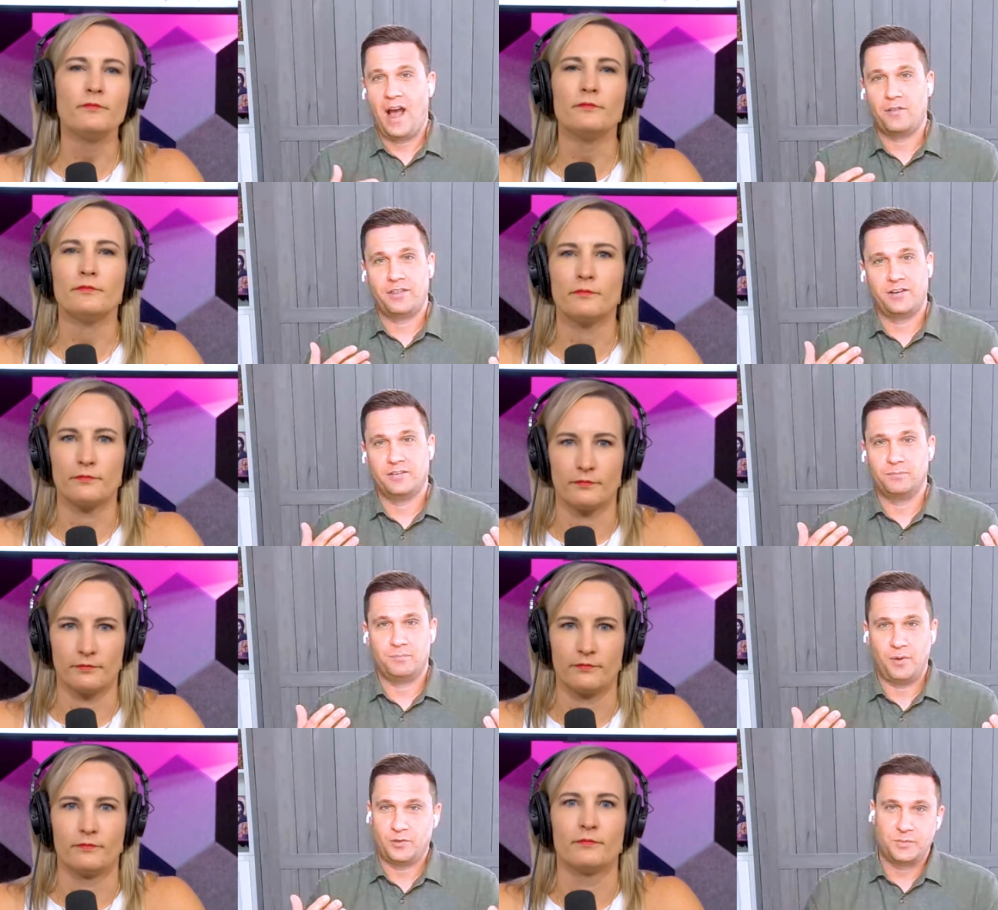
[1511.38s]
Speaker 1: how they're
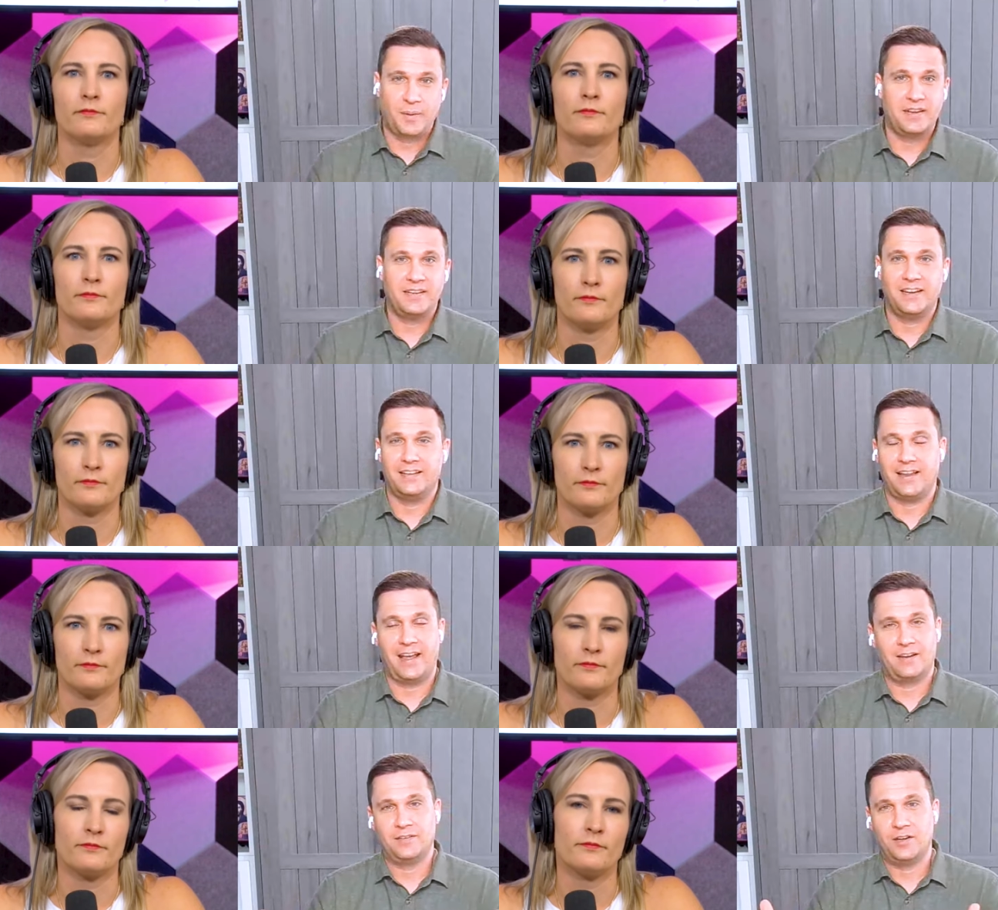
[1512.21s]
both spending it,
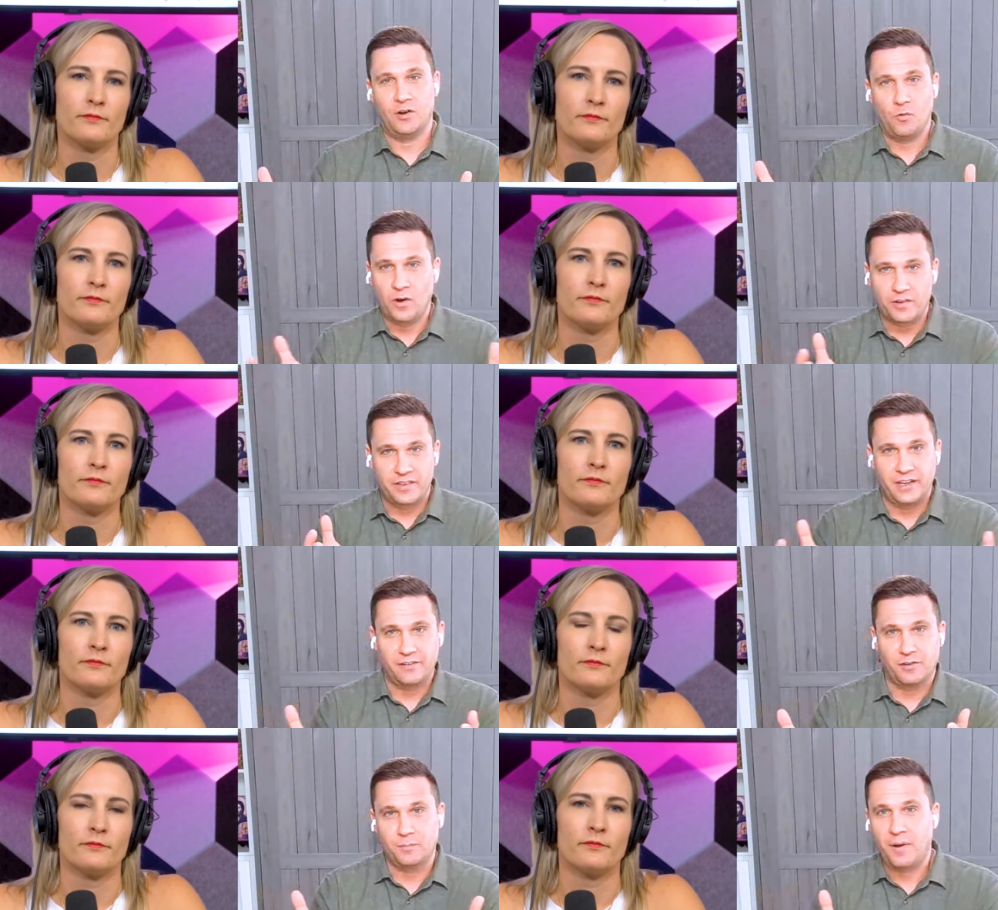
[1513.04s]
and you know, what are the
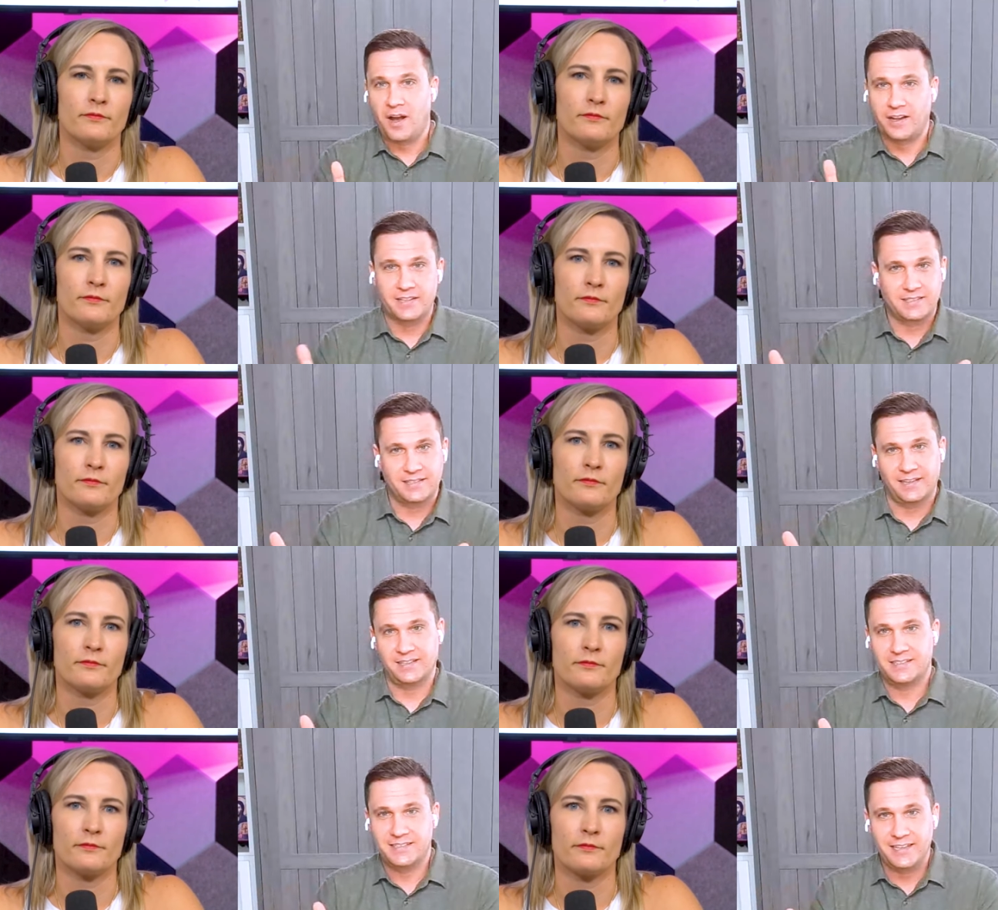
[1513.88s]
different pockets
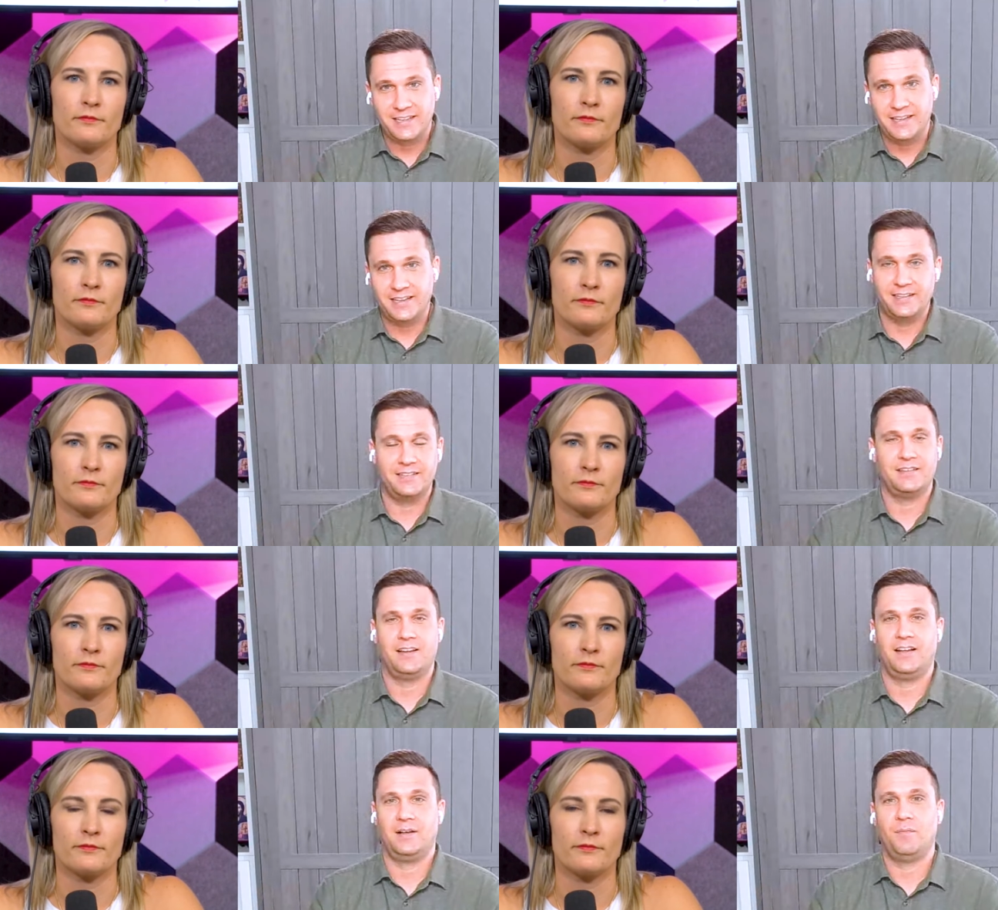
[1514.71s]
that it's sitting
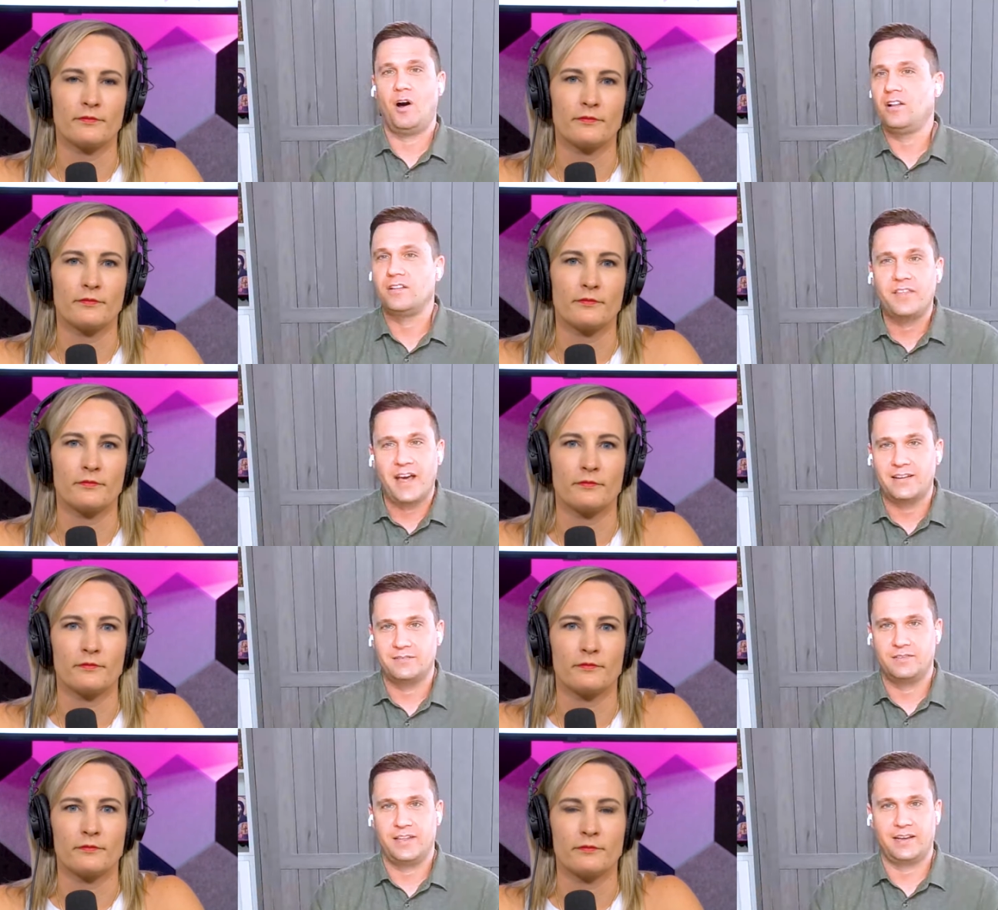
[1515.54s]
in, um, all of
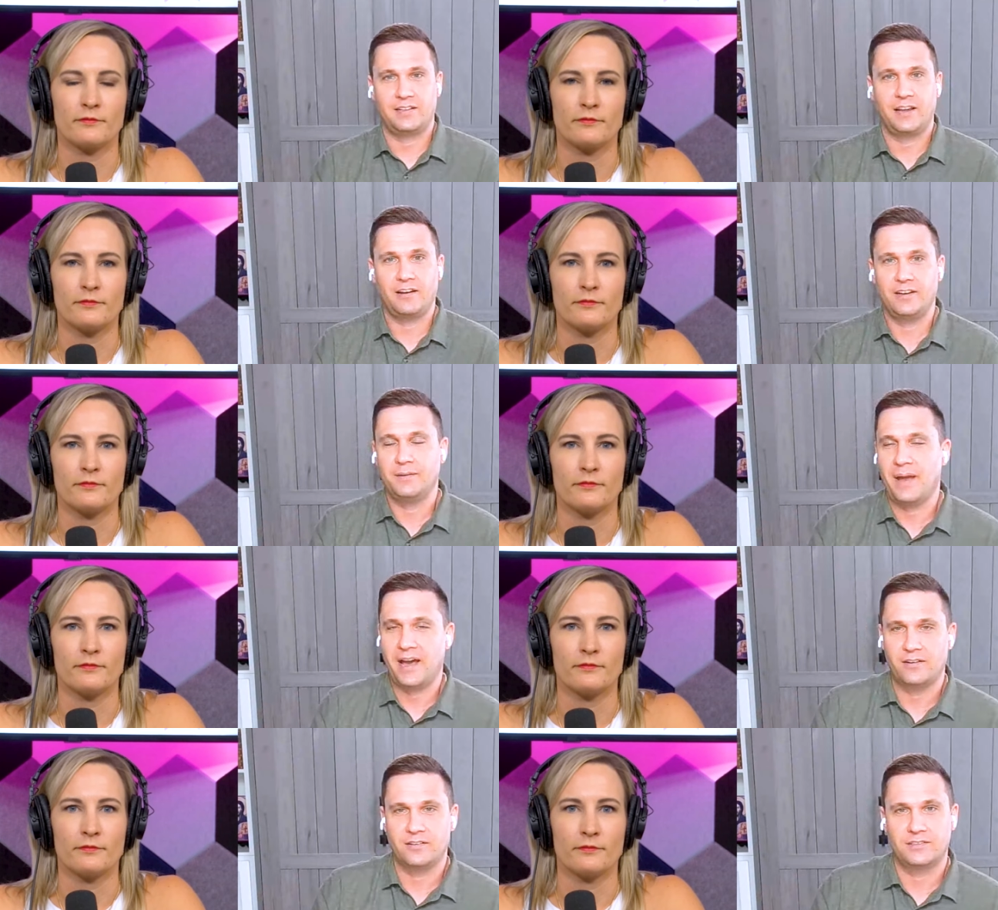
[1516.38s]
that. That clarity
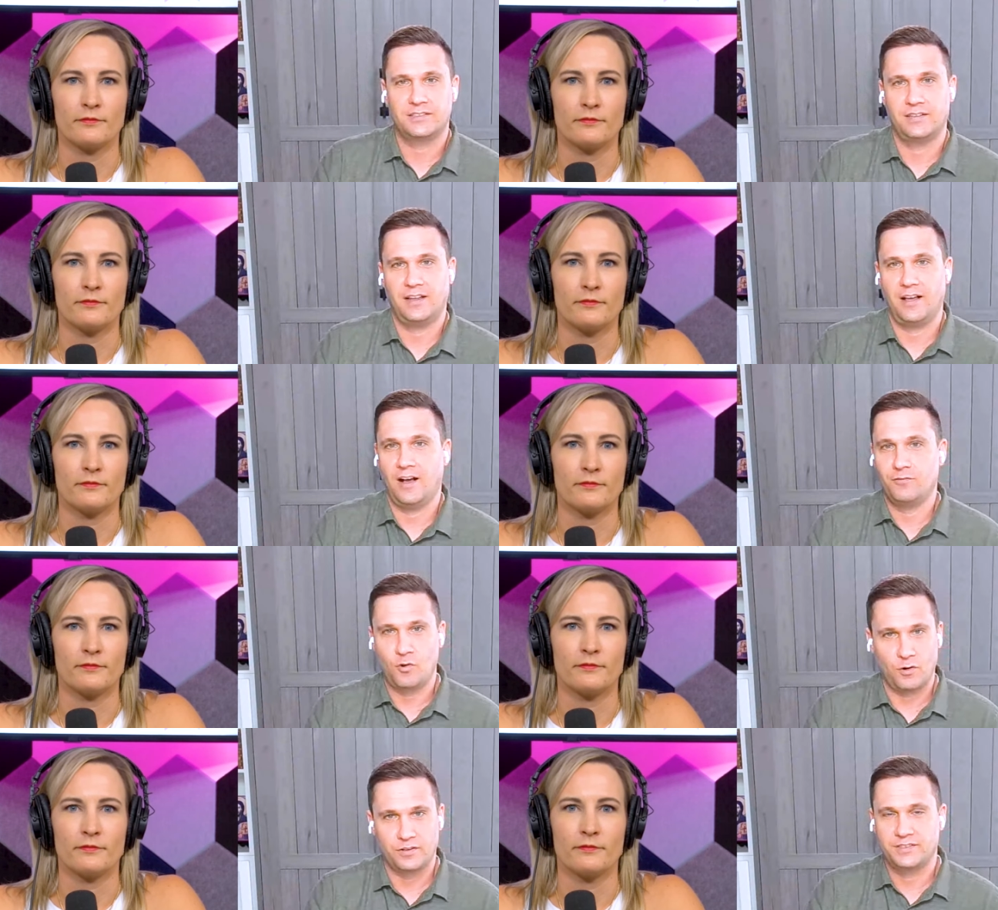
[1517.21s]
matters,
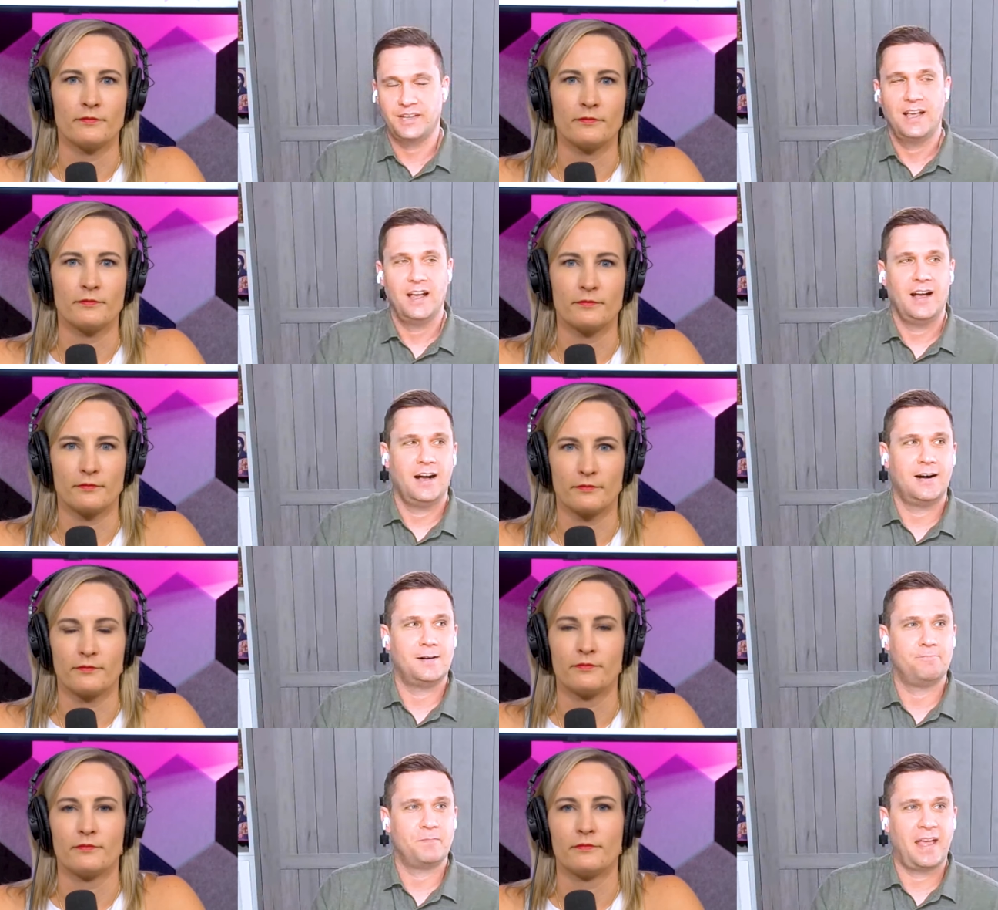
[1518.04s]
of course.
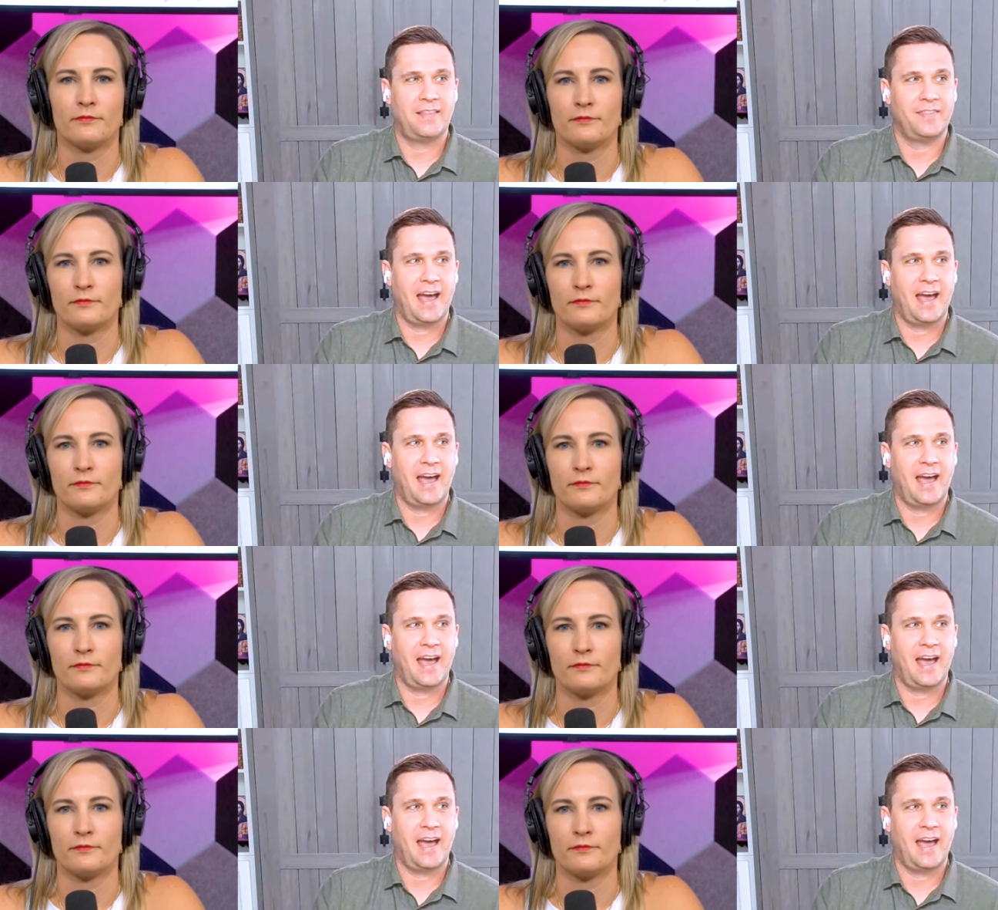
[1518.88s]
Um,